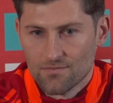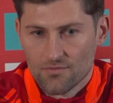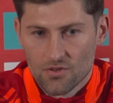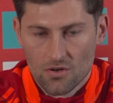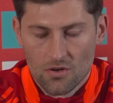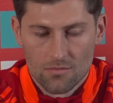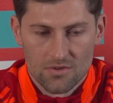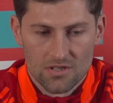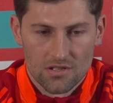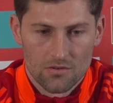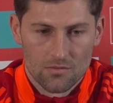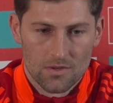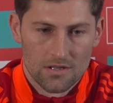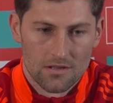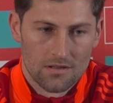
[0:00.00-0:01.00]
So I'm
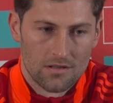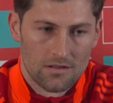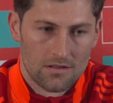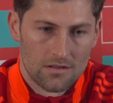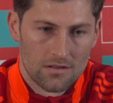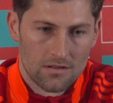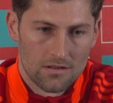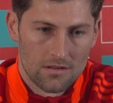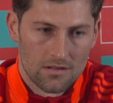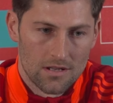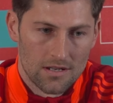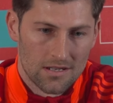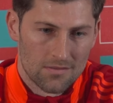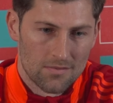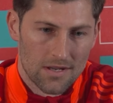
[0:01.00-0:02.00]
assuming
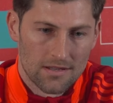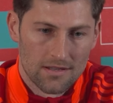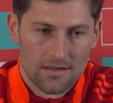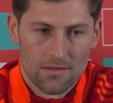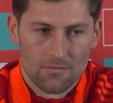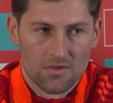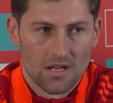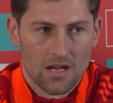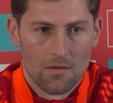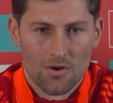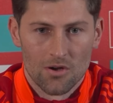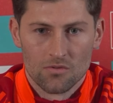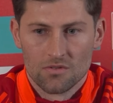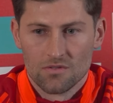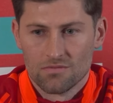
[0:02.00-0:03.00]
and expecting them to come
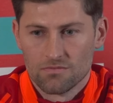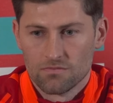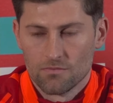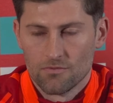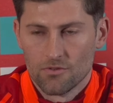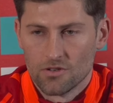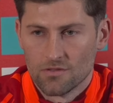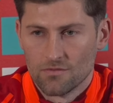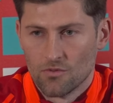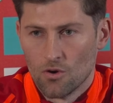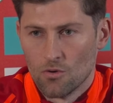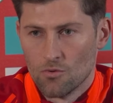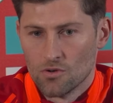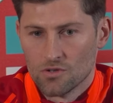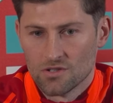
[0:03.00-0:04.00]
out first and
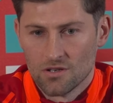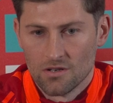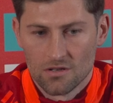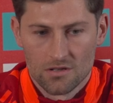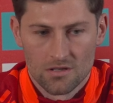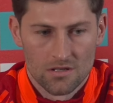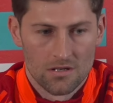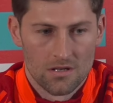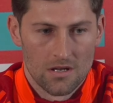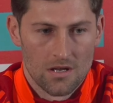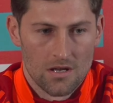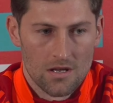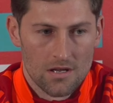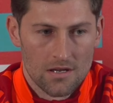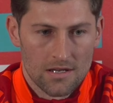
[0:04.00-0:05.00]
foremost to look to
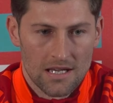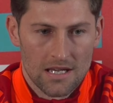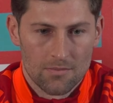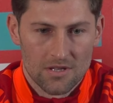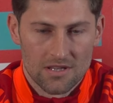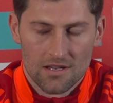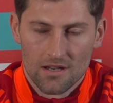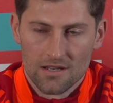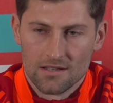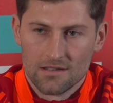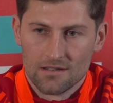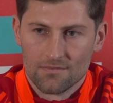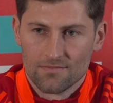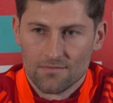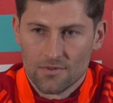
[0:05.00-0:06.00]
keep it
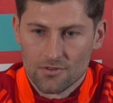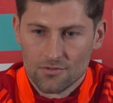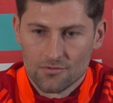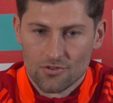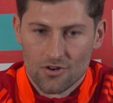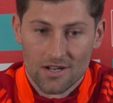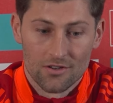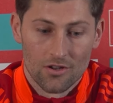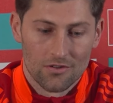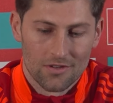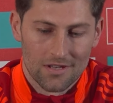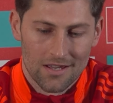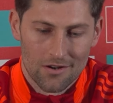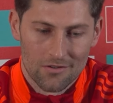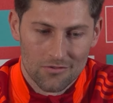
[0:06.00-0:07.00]
tight, try not
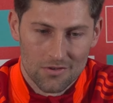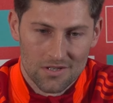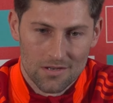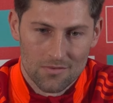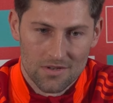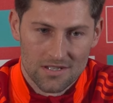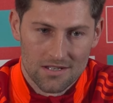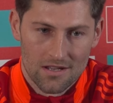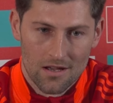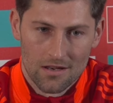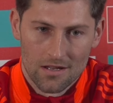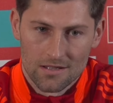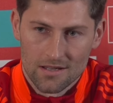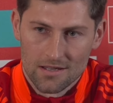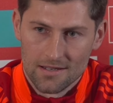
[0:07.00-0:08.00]
to get off to a similar start
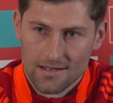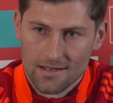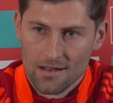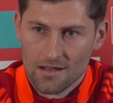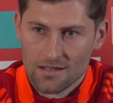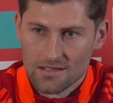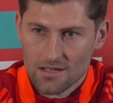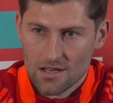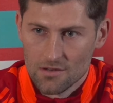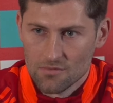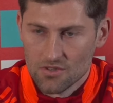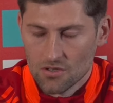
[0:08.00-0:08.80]
like they did last time.